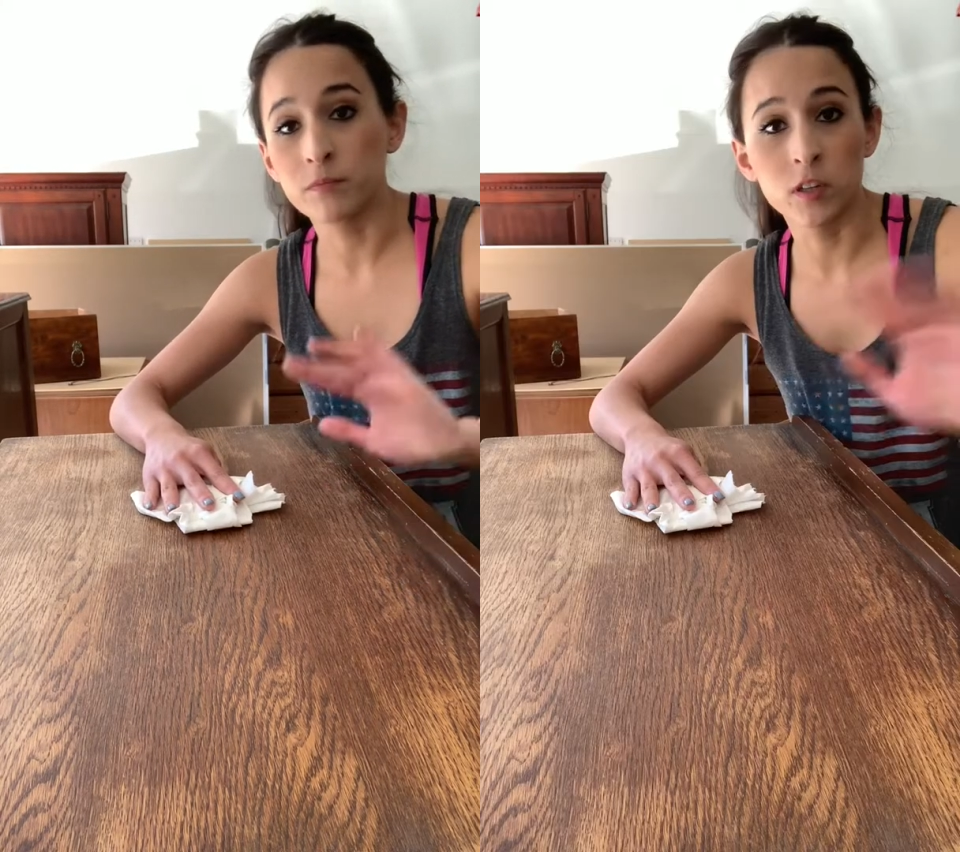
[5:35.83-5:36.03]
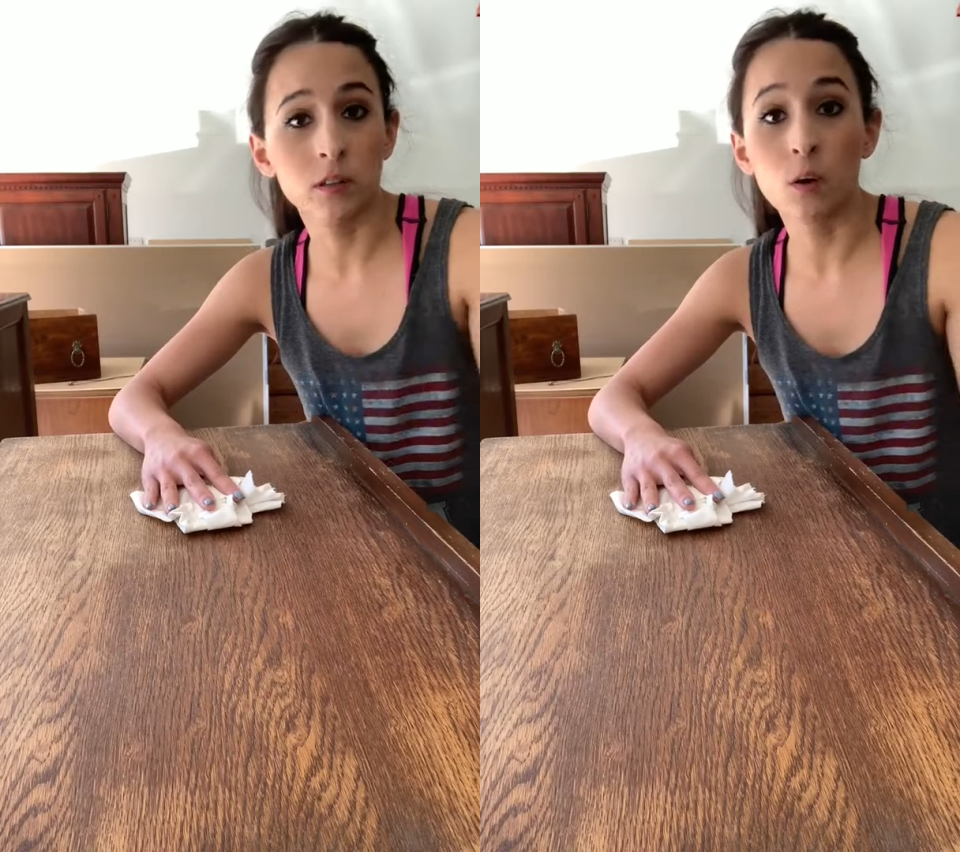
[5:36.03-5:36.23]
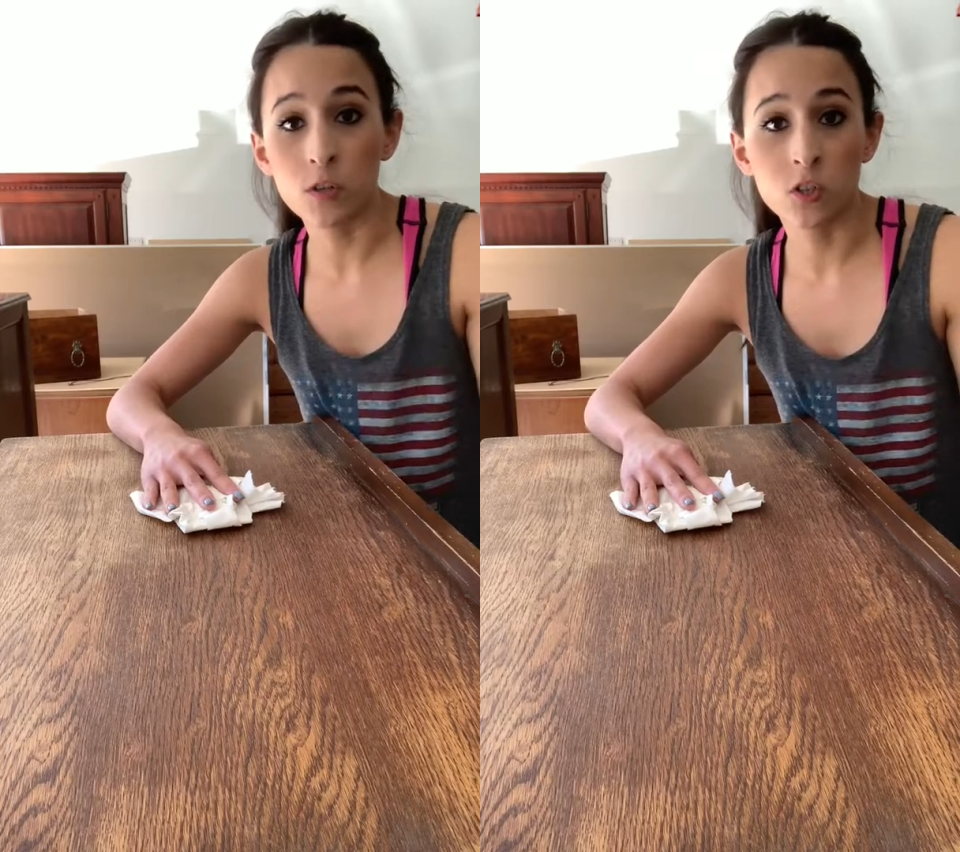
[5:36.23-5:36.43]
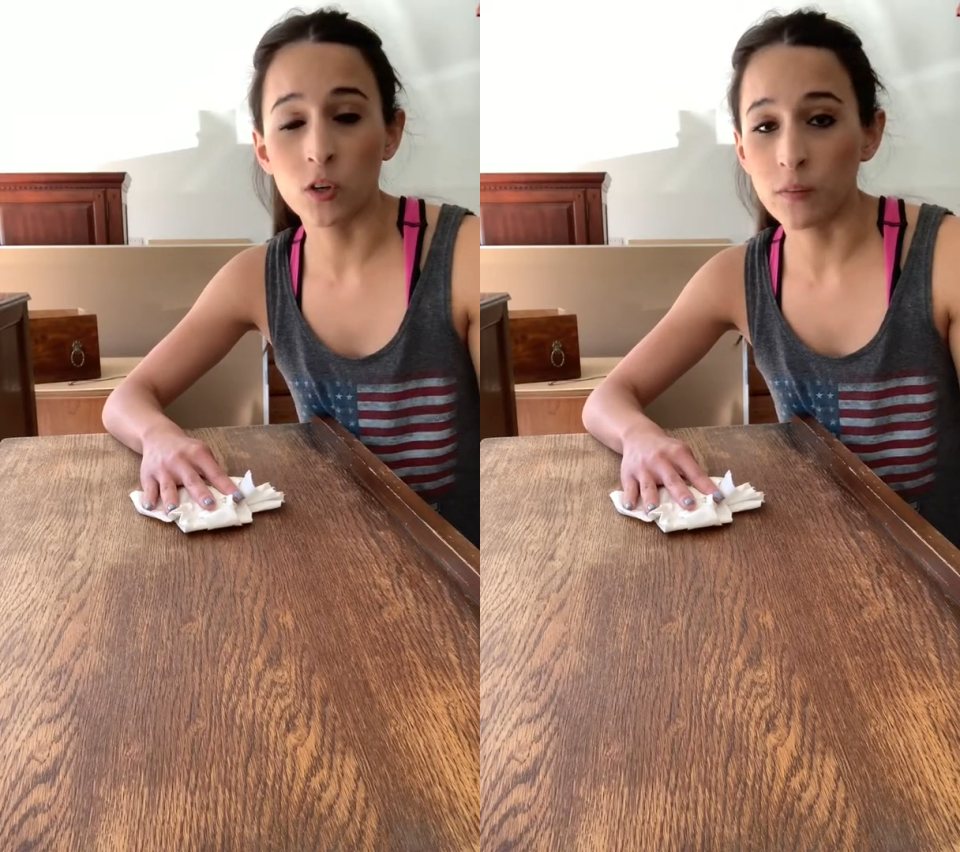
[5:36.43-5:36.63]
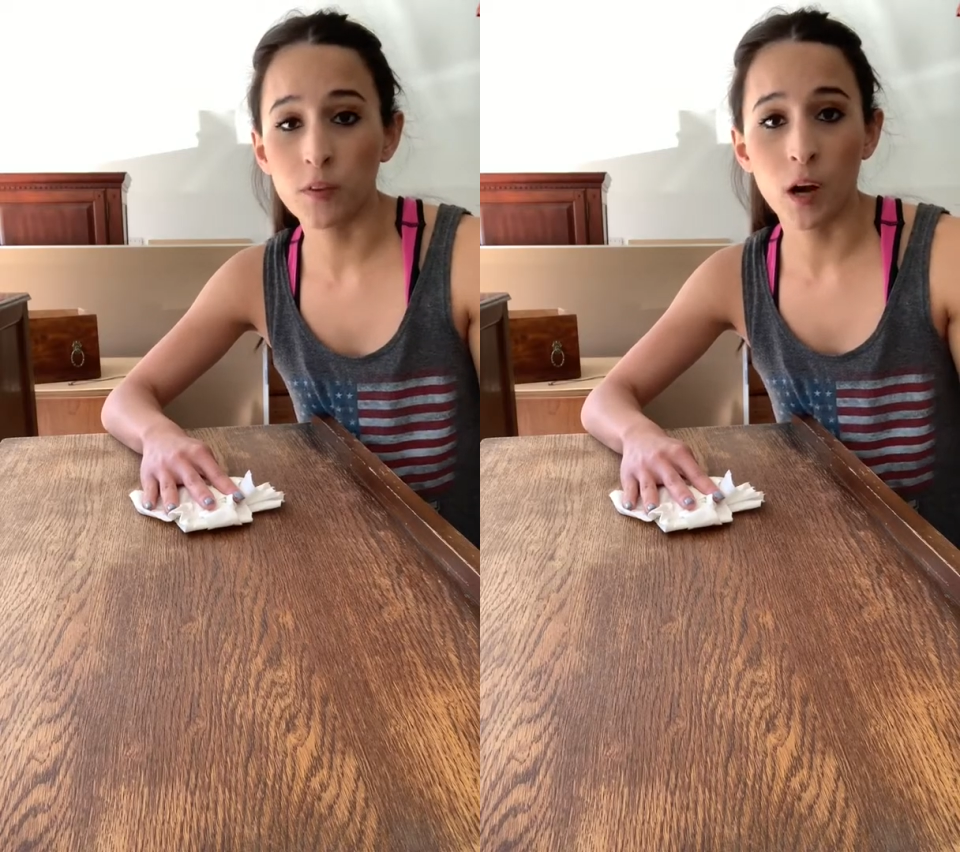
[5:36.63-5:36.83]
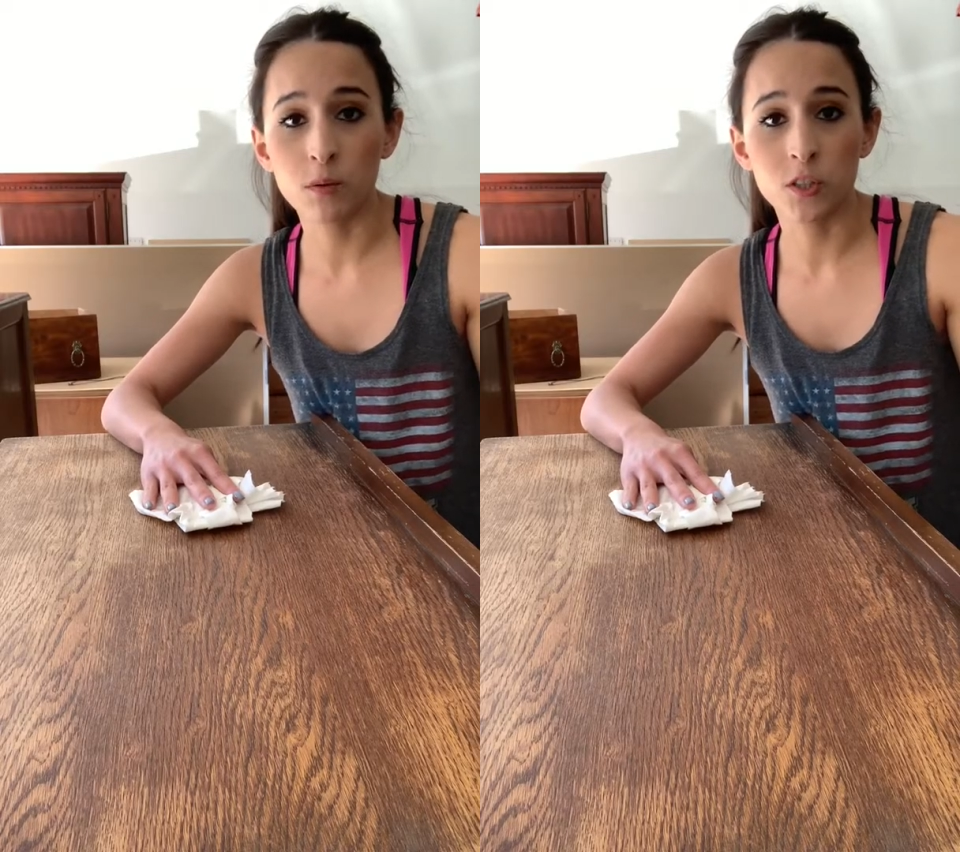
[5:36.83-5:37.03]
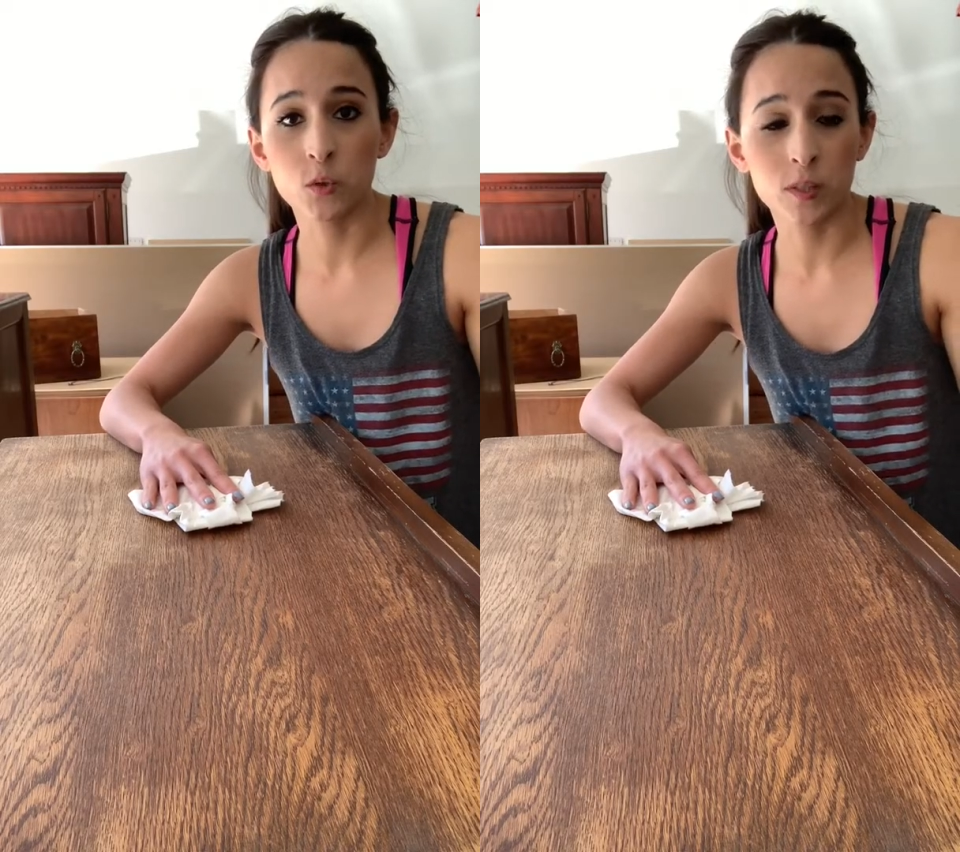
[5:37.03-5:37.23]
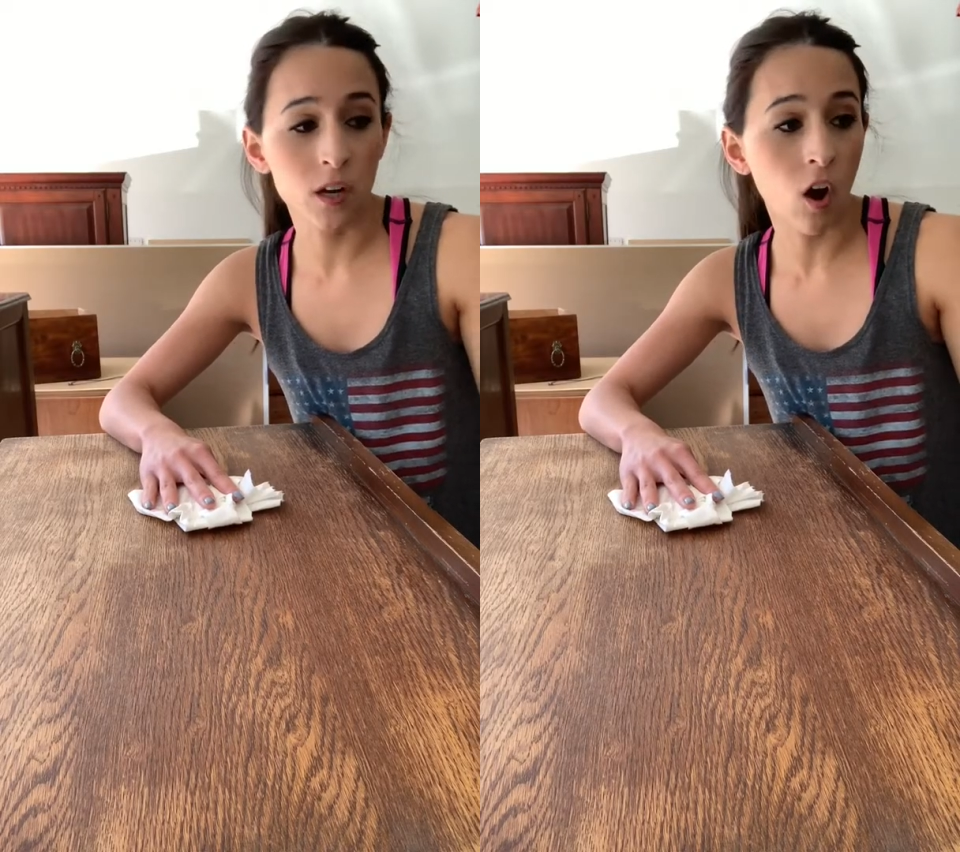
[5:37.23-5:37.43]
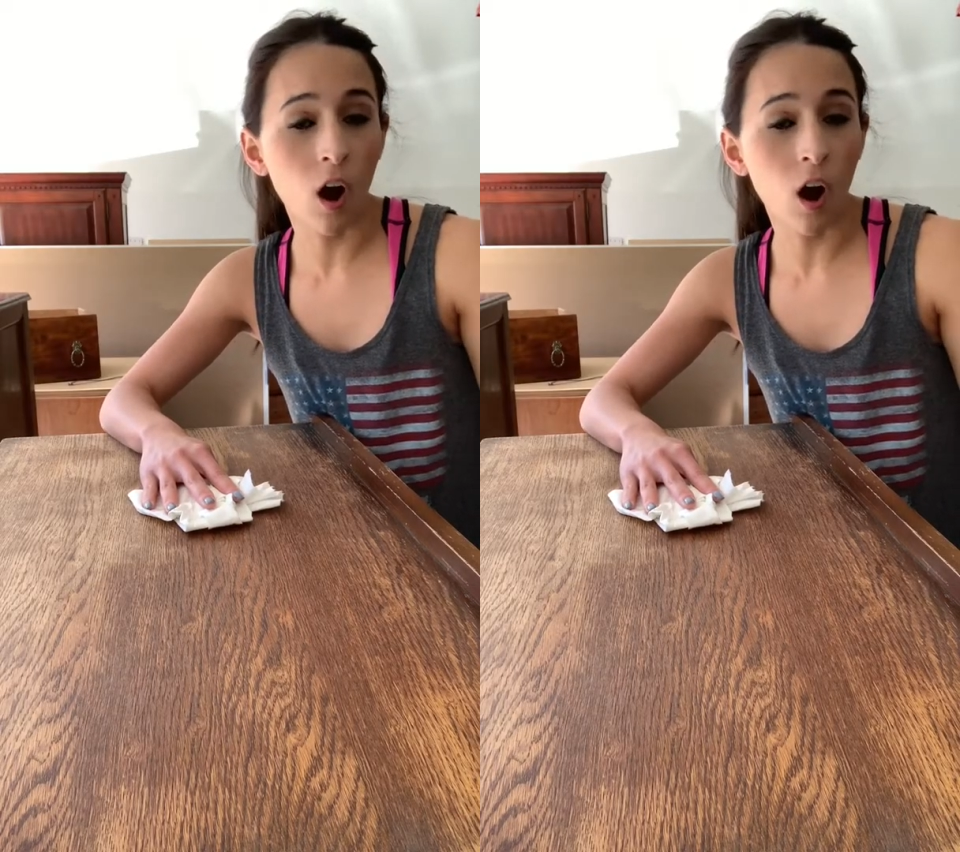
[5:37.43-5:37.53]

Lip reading: the lowest grit that I was using